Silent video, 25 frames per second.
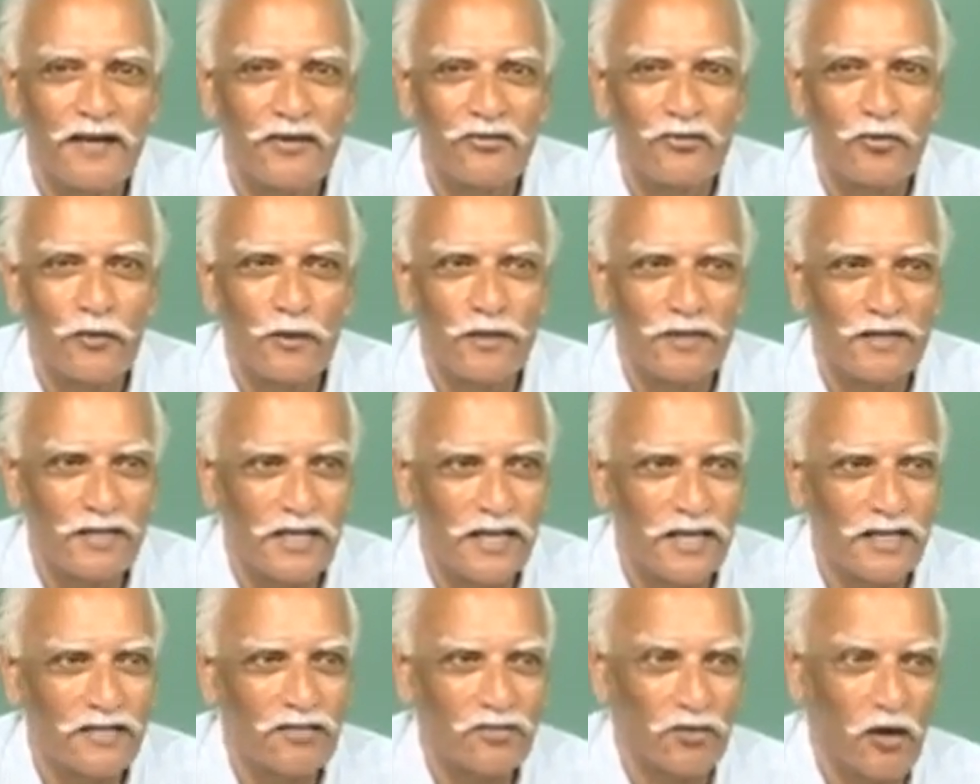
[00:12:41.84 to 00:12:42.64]
So, once
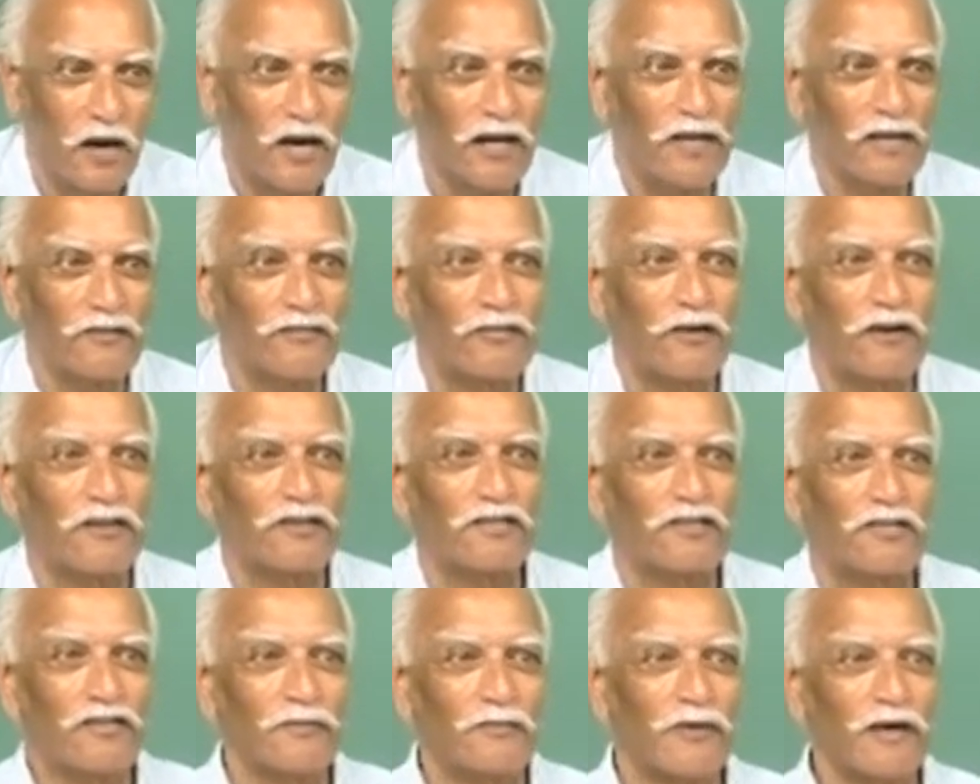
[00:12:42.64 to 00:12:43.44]
again soil
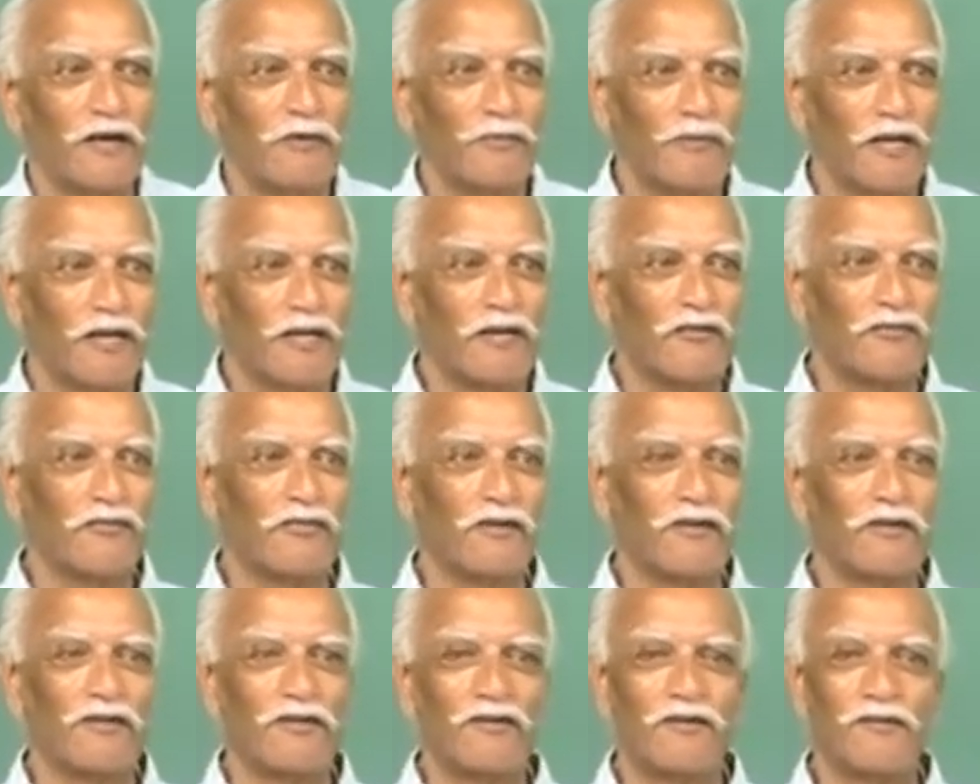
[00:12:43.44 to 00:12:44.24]
differences made a big
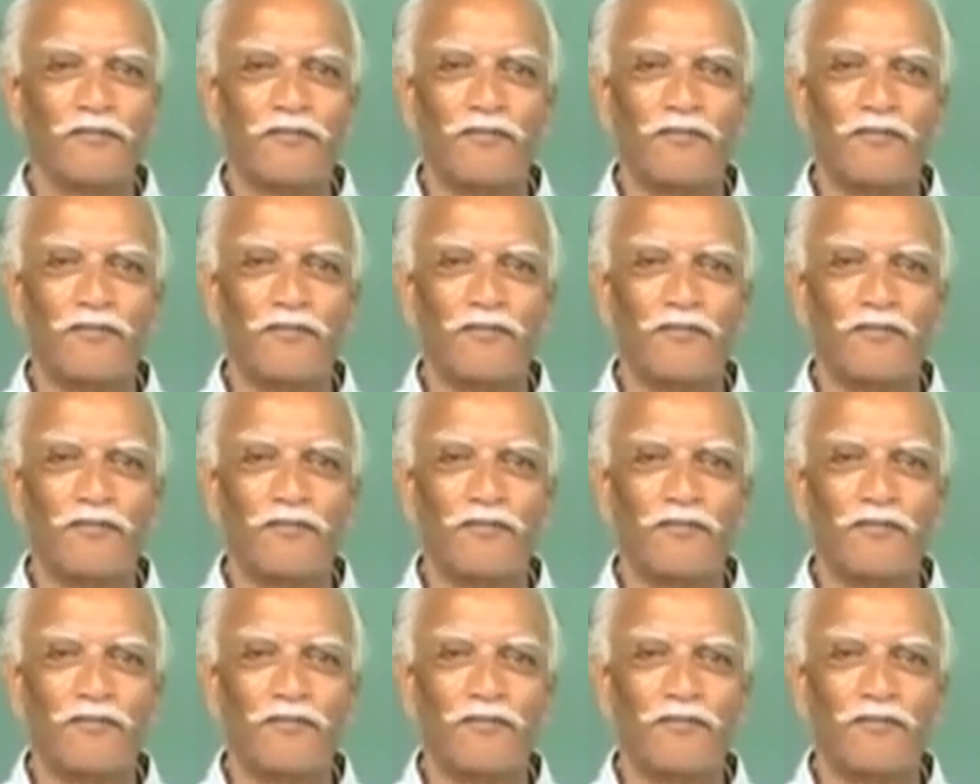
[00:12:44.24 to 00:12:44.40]
difference.